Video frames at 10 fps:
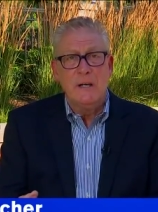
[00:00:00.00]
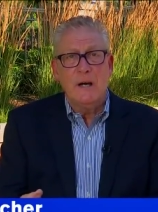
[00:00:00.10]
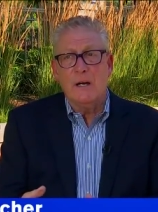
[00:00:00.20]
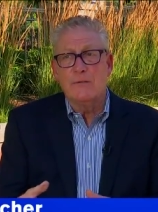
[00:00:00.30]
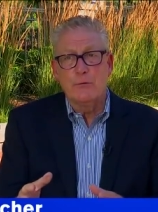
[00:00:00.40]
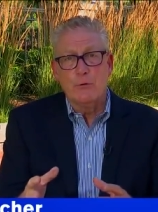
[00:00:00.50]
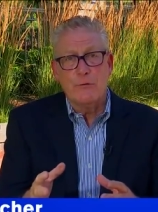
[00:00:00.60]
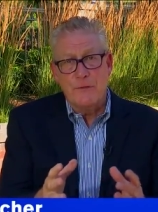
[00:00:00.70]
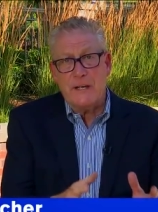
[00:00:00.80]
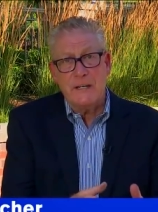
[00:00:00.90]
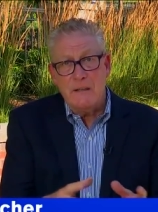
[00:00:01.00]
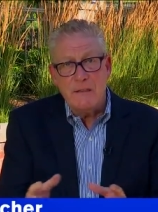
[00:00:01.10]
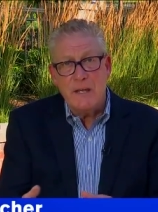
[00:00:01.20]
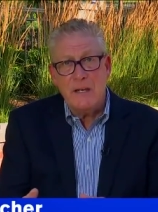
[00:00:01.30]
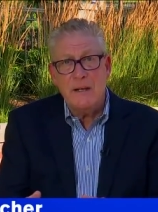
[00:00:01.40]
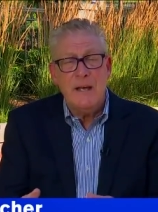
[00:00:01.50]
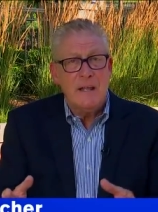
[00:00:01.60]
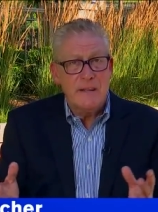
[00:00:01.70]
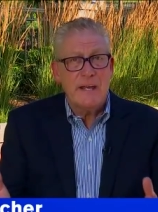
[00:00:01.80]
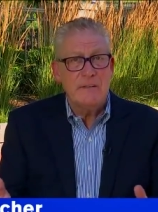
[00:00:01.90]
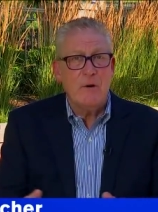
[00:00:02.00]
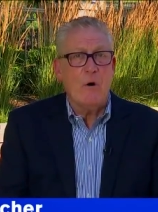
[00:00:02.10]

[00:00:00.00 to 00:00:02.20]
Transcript: uh, through thick and thin, they have